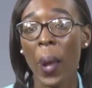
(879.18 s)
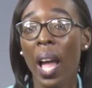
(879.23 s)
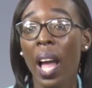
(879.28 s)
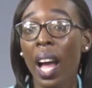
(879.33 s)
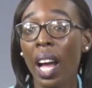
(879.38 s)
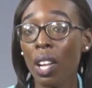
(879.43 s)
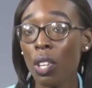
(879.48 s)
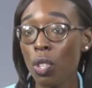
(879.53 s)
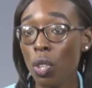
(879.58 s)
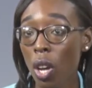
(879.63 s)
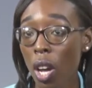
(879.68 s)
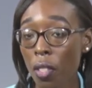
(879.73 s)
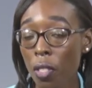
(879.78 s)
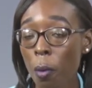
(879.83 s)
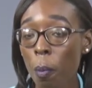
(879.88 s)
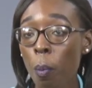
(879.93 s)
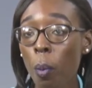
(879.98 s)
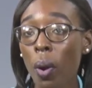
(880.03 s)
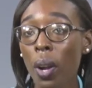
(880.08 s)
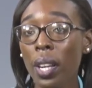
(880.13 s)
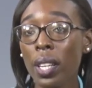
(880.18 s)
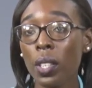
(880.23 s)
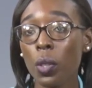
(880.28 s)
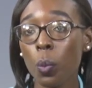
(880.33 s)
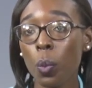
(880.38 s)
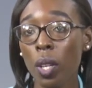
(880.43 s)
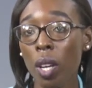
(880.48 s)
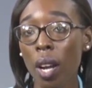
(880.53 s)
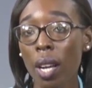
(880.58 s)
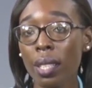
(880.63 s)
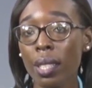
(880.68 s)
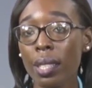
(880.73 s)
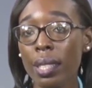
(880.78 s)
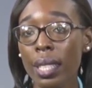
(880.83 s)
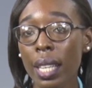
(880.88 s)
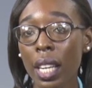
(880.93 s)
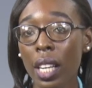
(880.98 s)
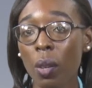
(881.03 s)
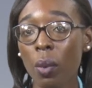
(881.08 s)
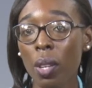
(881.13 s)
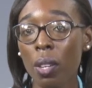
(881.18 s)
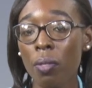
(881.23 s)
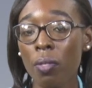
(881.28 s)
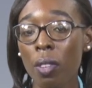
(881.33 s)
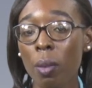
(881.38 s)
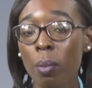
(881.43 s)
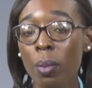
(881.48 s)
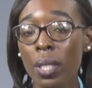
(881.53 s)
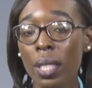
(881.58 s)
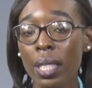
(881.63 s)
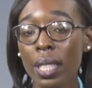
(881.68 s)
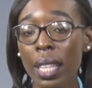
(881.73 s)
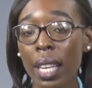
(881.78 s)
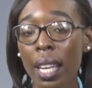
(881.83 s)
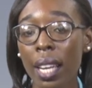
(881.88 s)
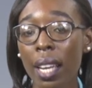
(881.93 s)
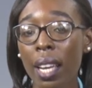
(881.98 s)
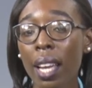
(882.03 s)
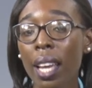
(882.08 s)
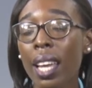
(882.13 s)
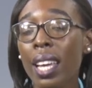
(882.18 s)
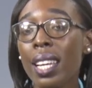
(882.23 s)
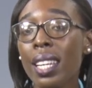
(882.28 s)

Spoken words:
Another point that we ought to take away from today